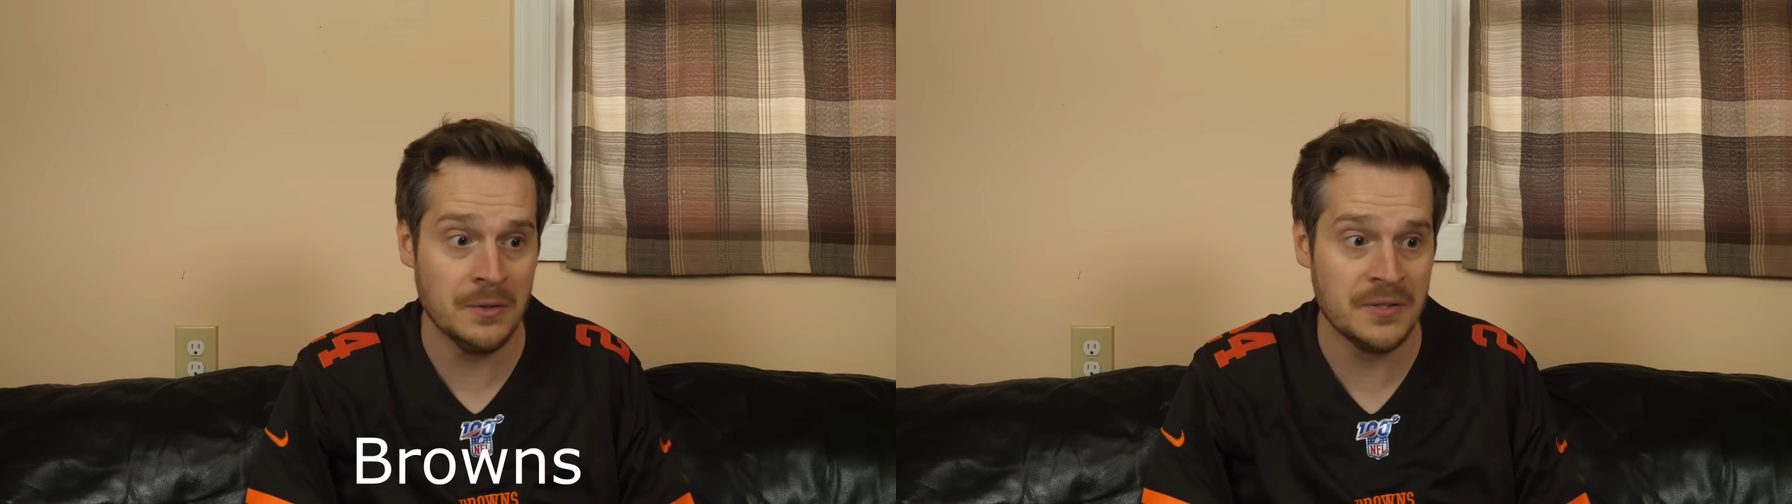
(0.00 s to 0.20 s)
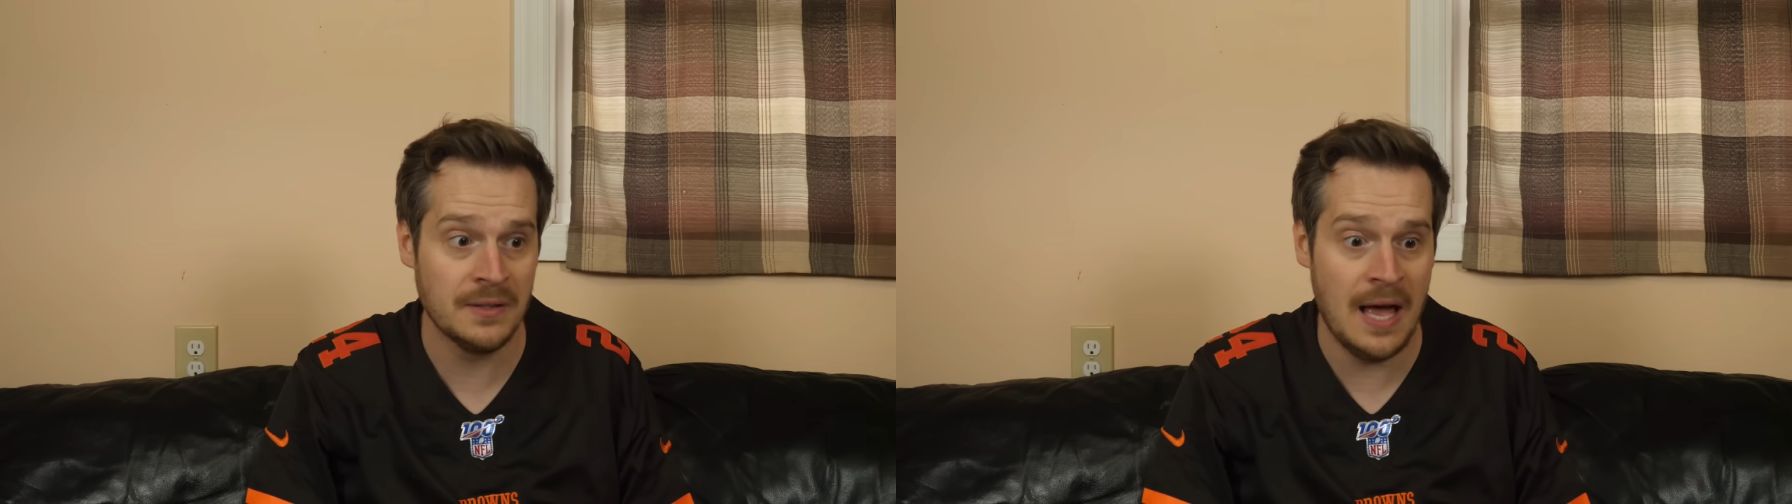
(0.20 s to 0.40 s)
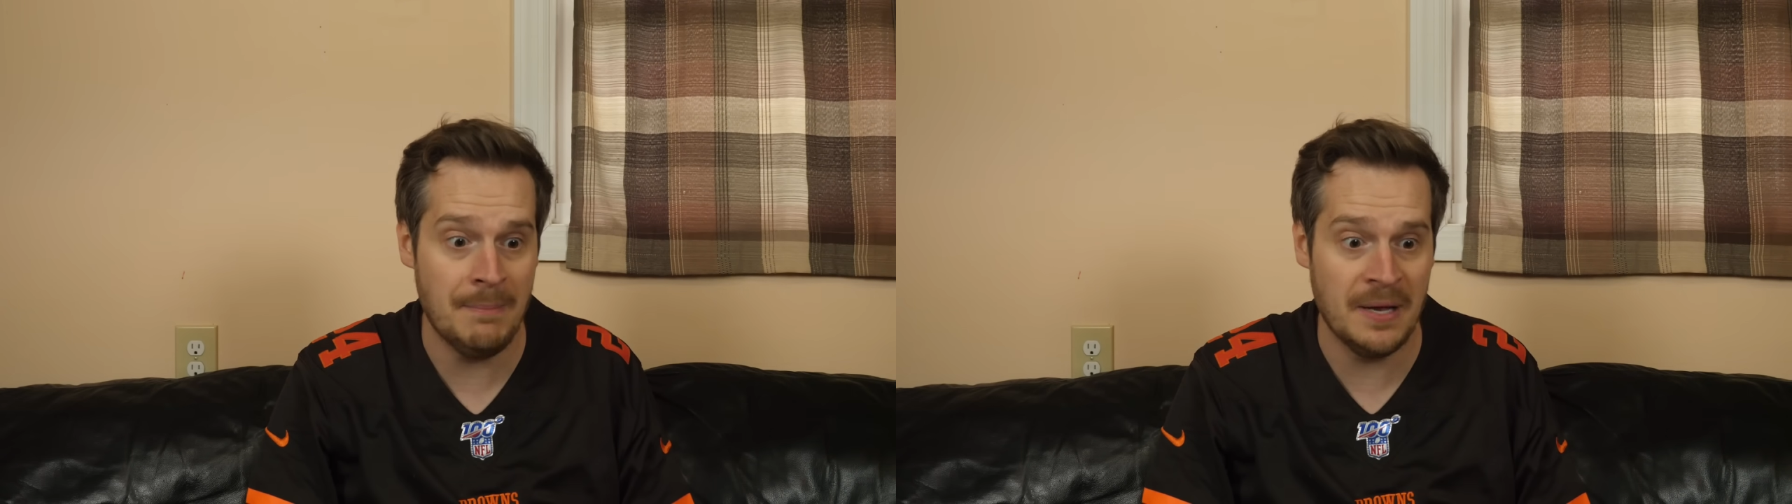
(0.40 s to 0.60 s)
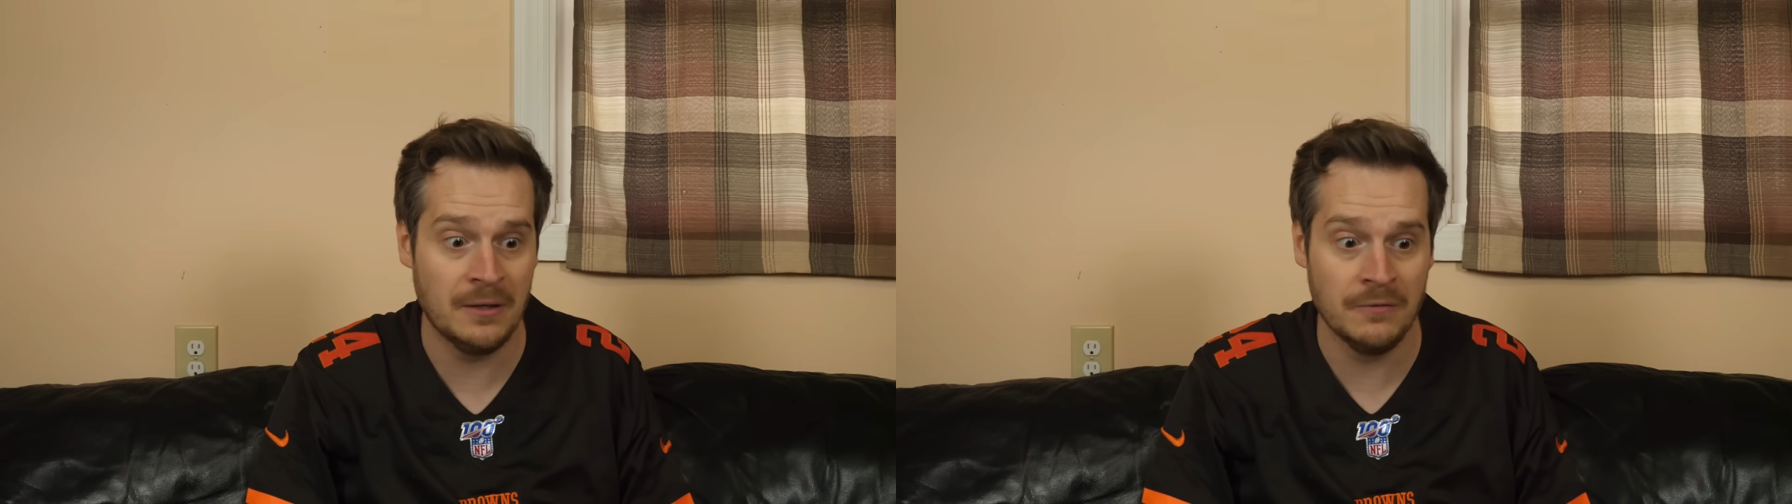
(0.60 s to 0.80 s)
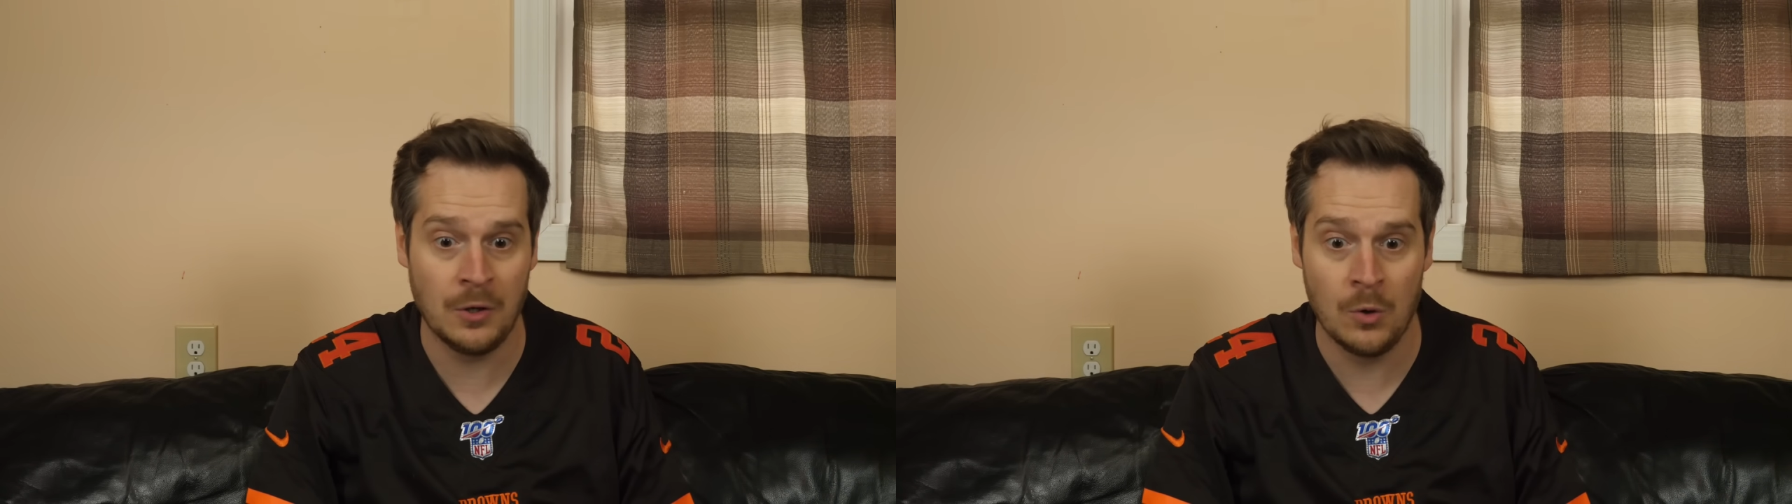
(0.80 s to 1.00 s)
is a lot
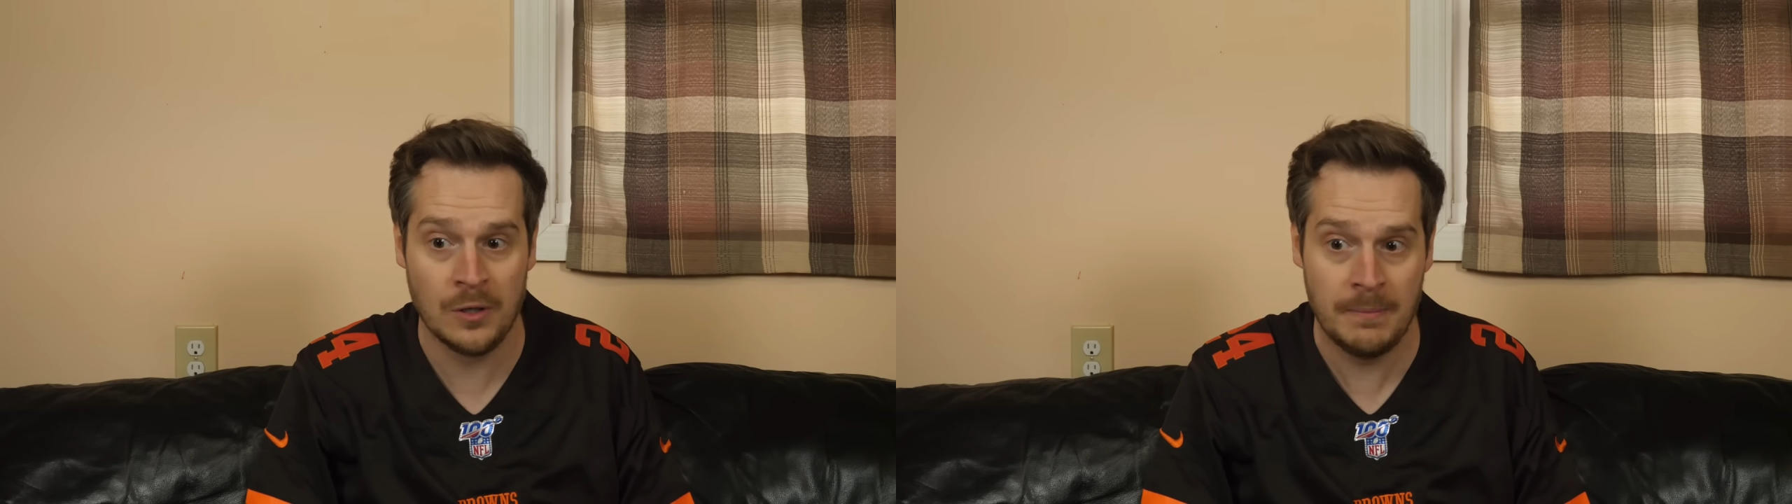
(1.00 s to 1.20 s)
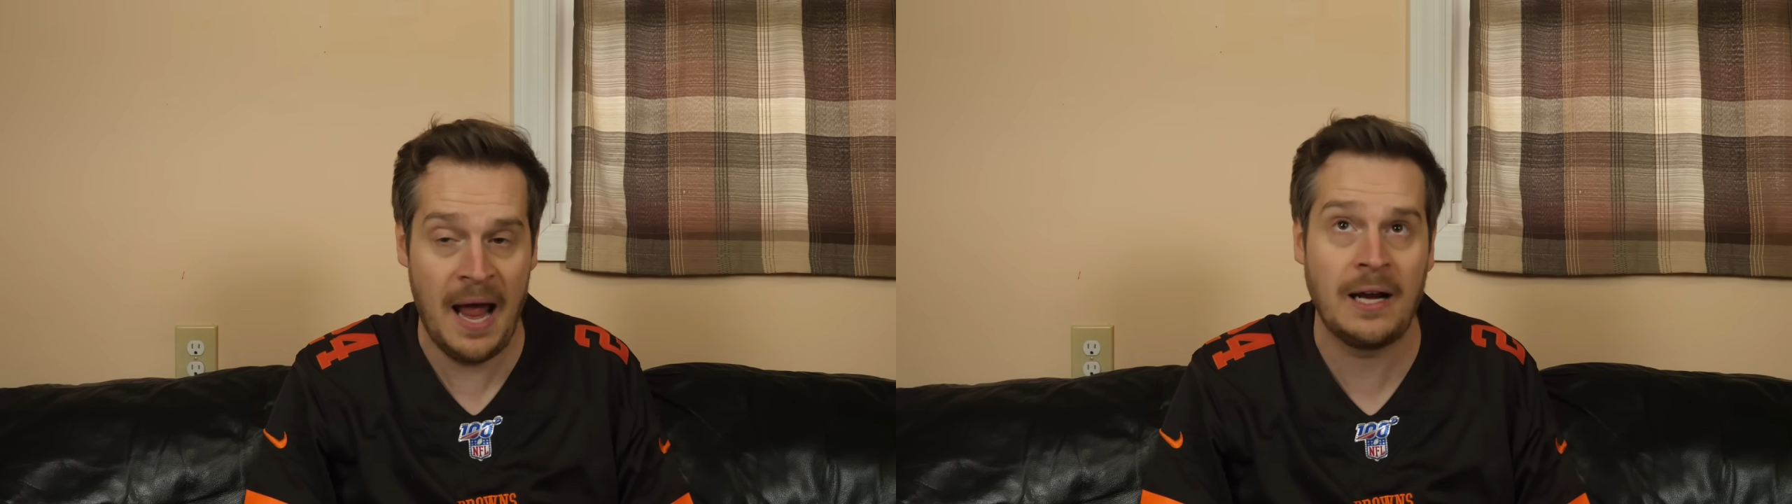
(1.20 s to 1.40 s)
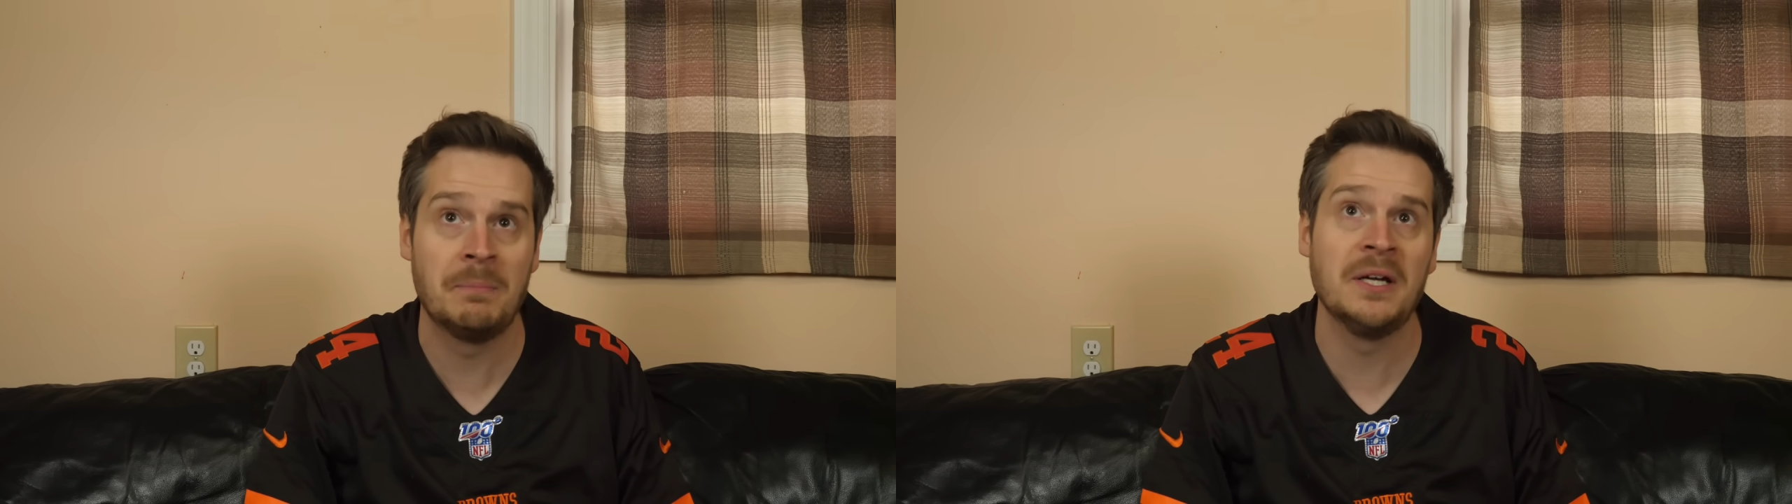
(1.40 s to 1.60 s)
better of a quarterback,